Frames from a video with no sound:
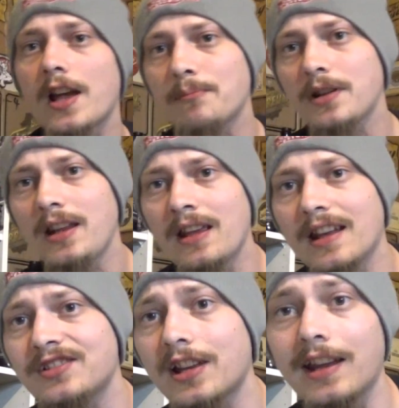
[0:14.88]
Company.
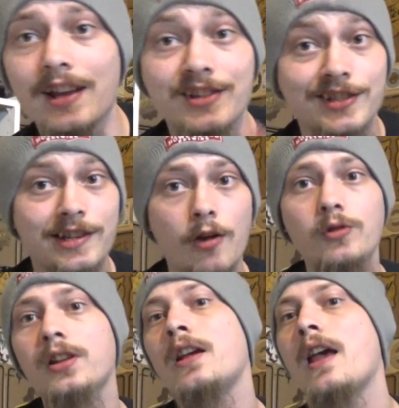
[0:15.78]
It's a
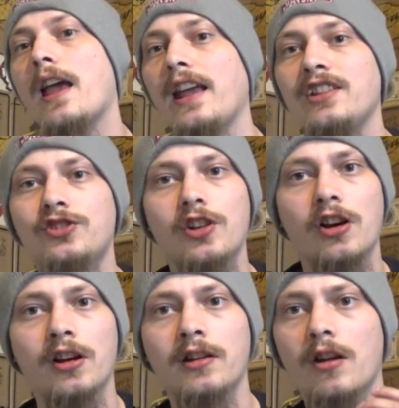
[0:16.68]
stout aged
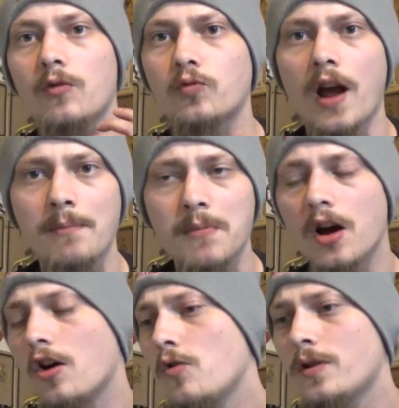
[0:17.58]
on rum
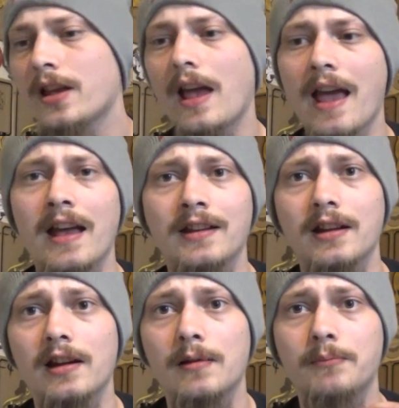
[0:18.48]
oak
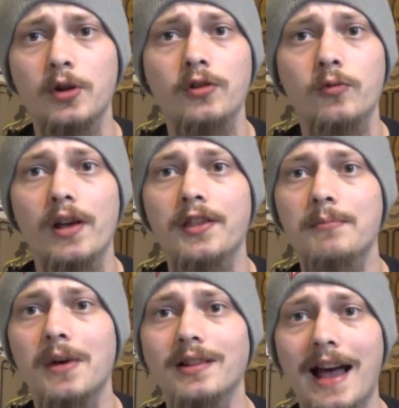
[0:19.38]
and brewed with
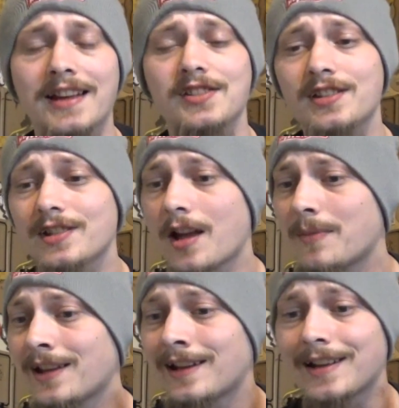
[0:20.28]
molasses,
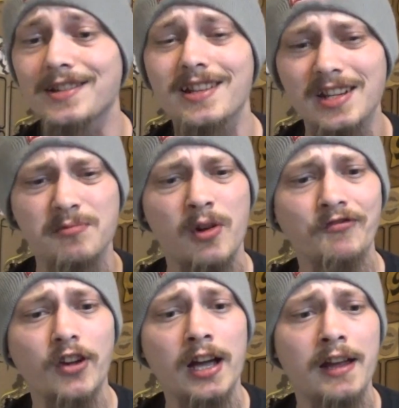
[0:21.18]
coming in at
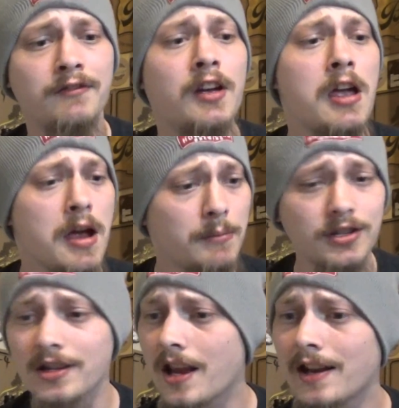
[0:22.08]

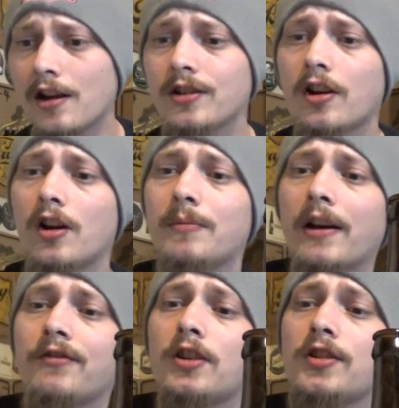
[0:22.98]
6.5% alcohol
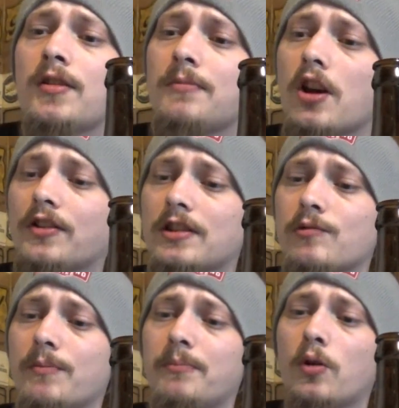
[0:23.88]
by volume. Got this
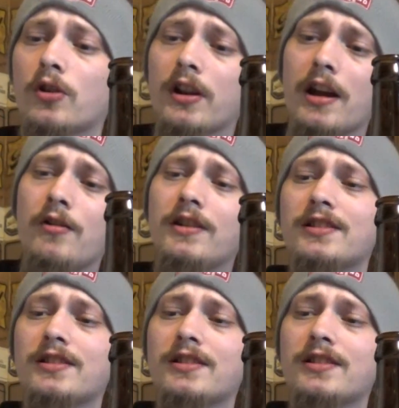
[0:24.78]
one poured out.